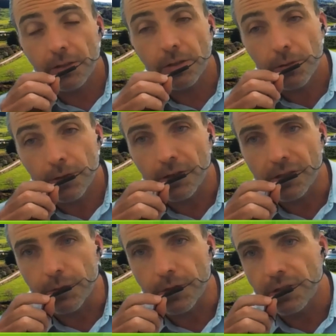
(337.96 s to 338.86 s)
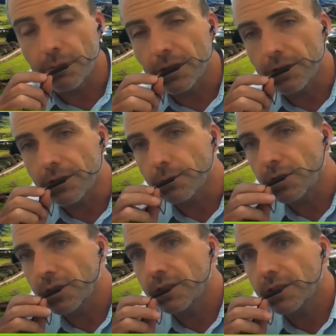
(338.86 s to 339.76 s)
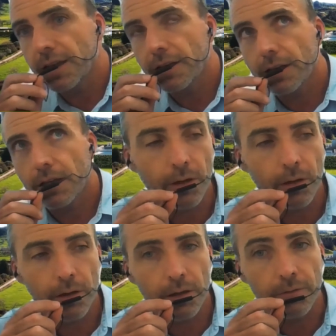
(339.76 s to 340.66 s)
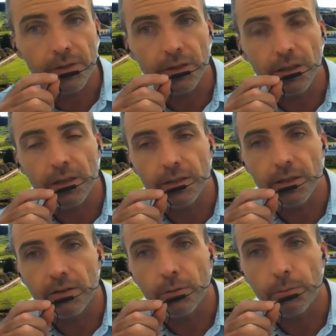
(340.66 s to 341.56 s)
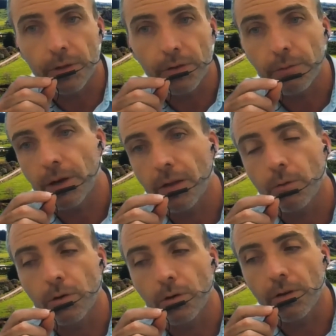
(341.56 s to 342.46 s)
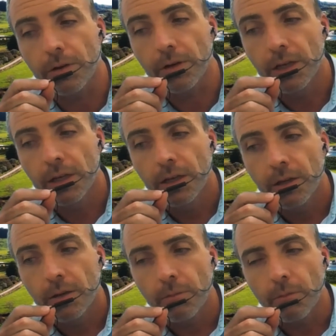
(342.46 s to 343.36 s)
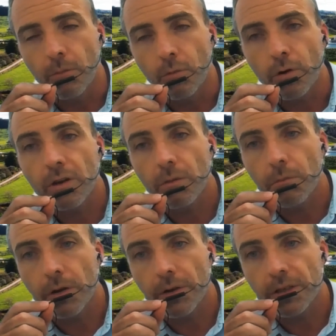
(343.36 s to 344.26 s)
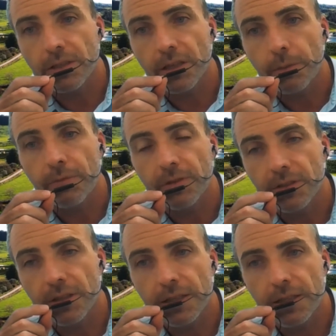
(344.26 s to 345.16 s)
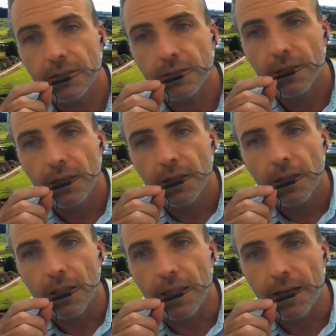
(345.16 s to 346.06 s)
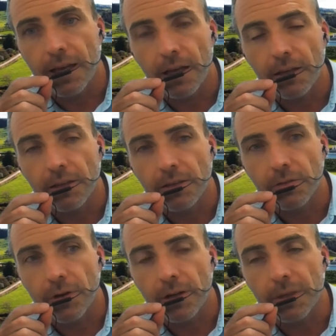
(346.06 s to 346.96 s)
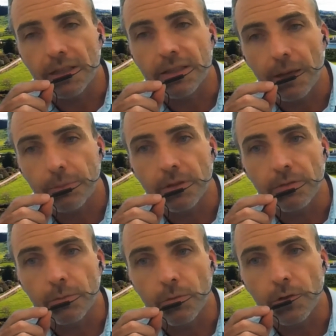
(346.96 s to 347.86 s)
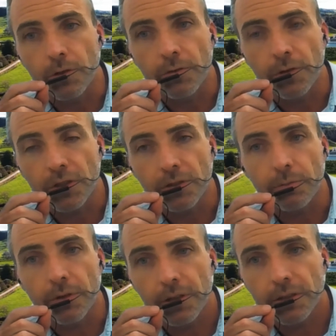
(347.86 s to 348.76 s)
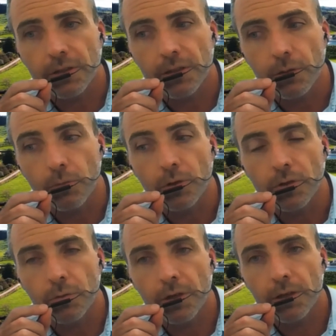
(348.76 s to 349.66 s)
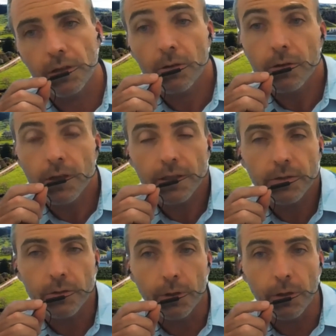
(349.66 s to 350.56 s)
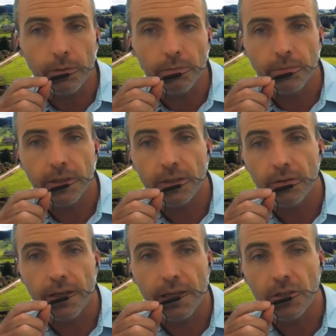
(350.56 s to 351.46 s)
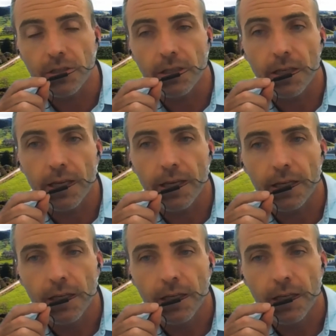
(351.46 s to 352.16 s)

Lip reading: two customers, to be honest, which is a lot of the facilities that are built around the world are more commodity type facilities that try to be adapted for more nutritional products. Whereas we're, according to both Tetra and GEA,